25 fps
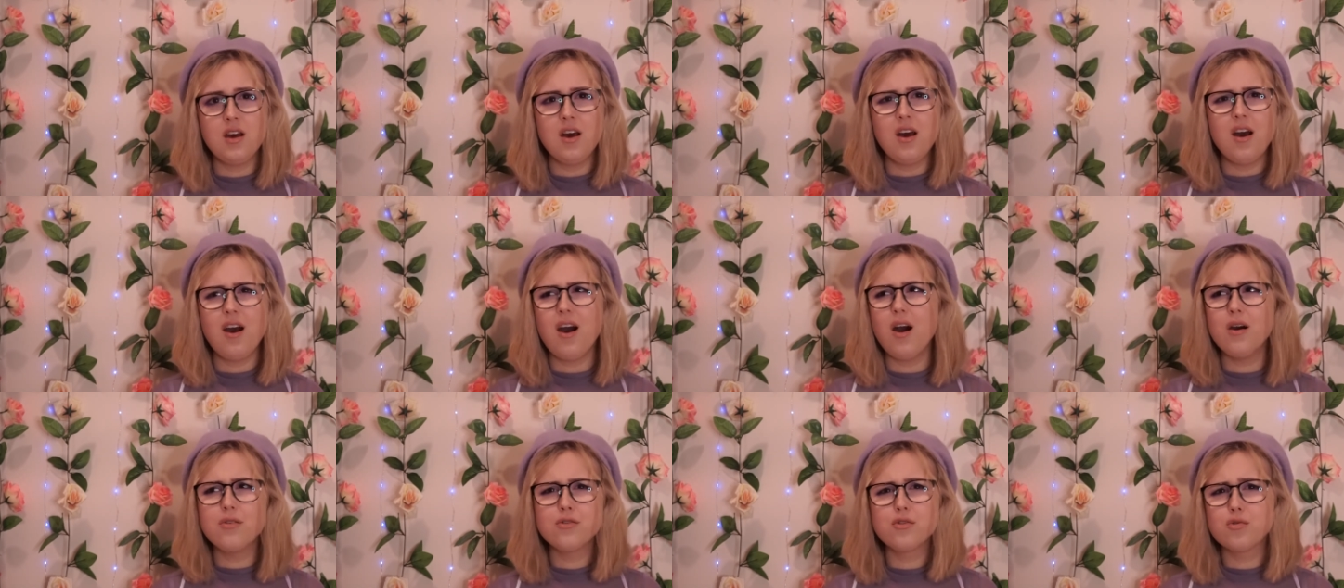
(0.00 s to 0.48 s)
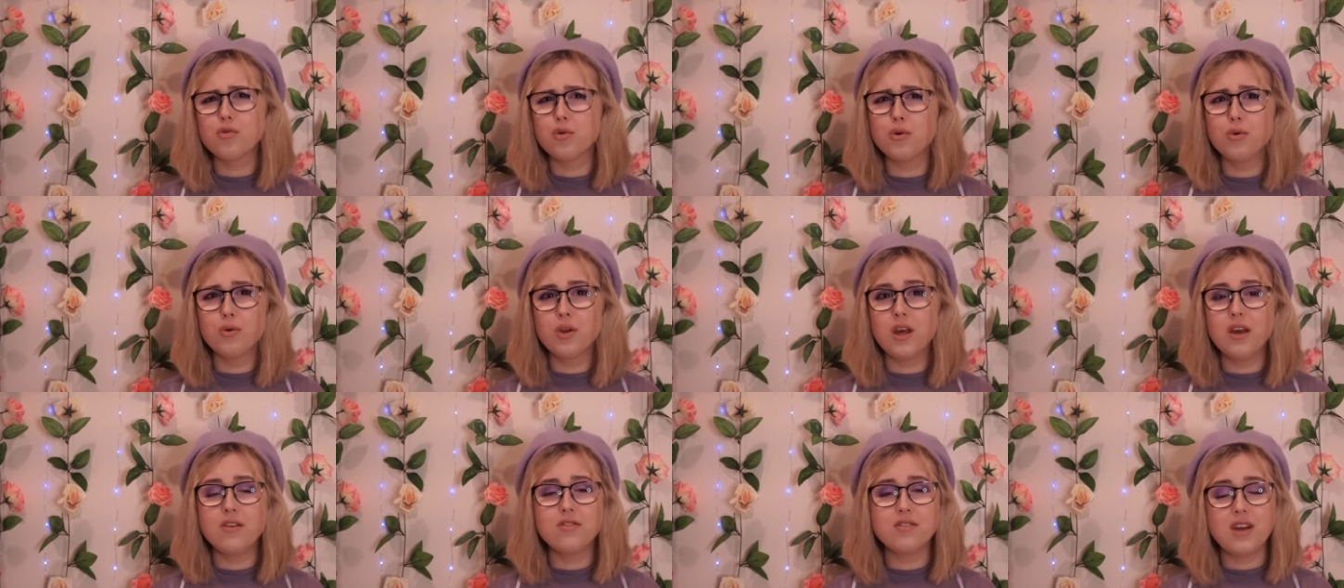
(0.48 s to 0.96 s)
After
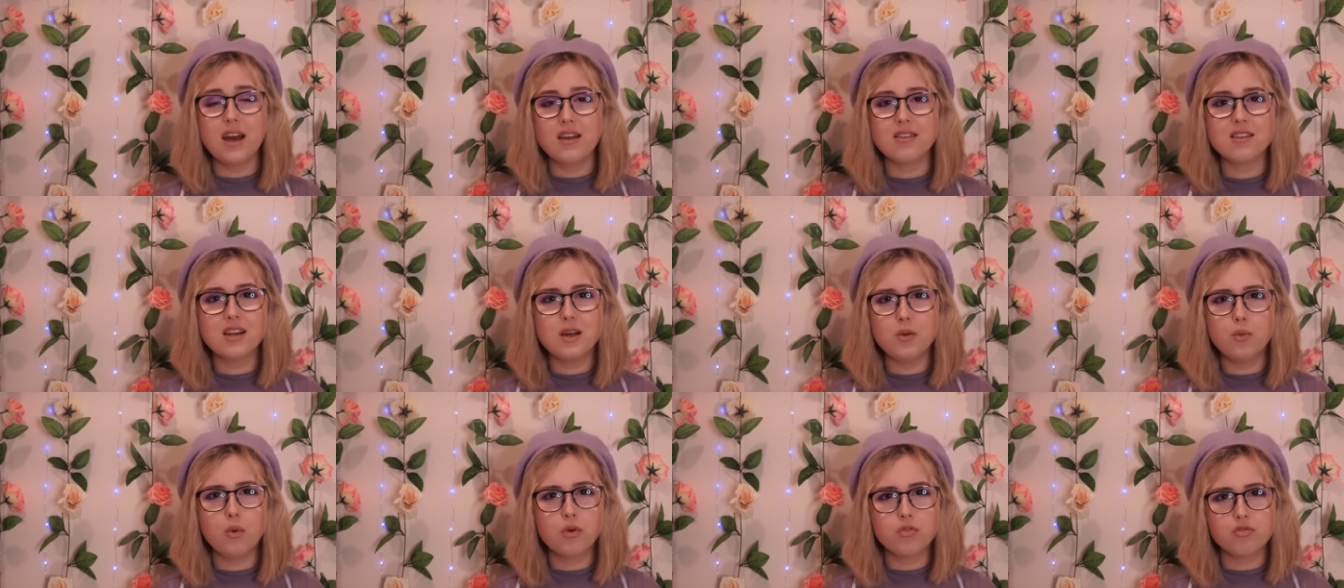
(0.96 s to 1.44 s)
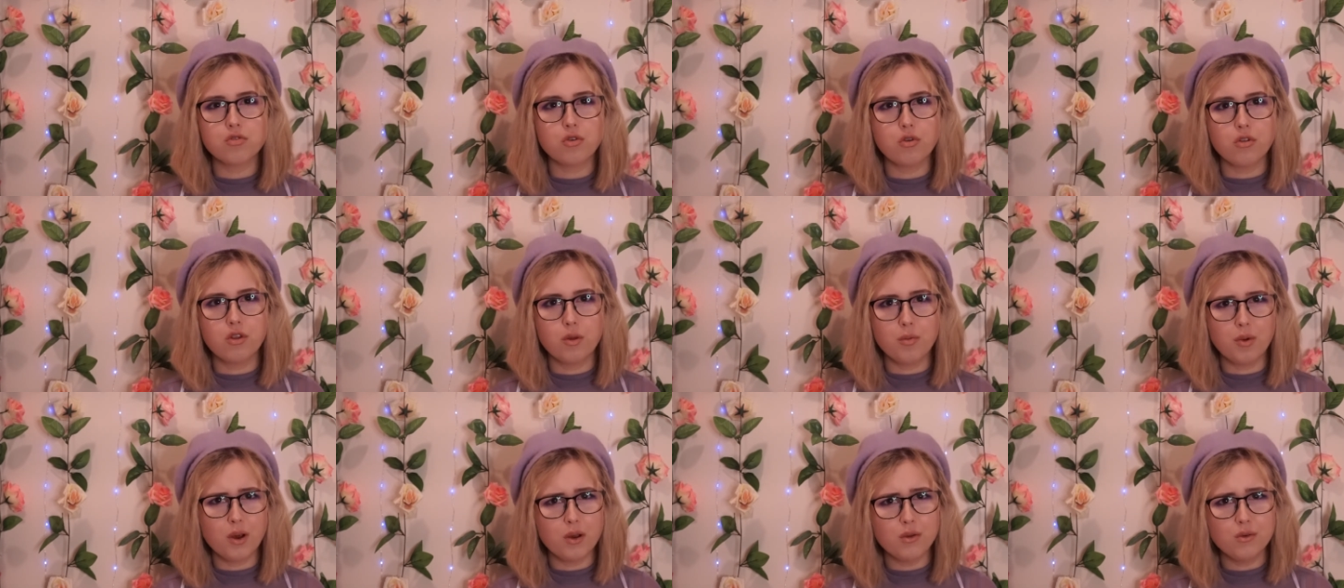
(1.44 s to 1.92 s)
all, if Natalie wasn't on
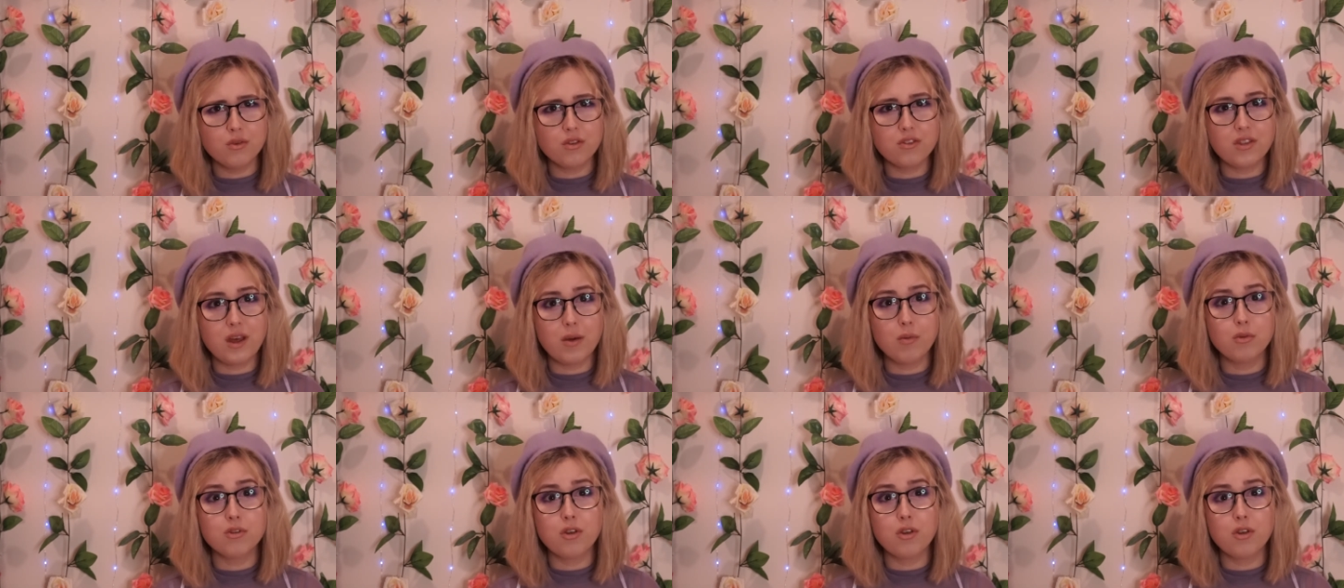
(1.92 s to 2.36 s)
the boat, there was